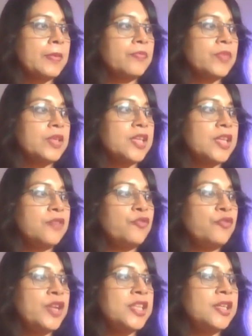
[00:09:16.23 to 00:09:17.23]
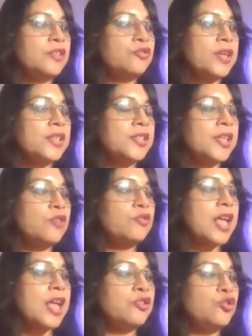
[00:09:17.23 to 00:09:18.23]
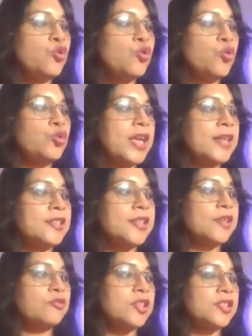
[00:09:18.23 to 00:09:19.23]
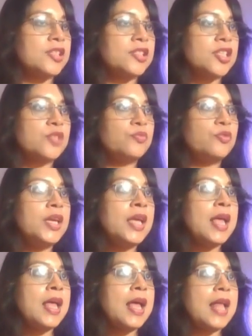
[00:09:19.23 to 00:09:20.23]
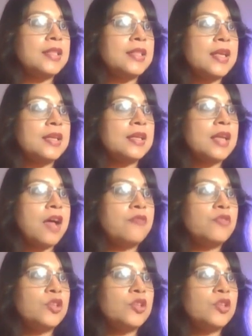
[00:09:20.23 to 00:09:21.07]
It's saying waiting to execute, and node executed successfully. And then I will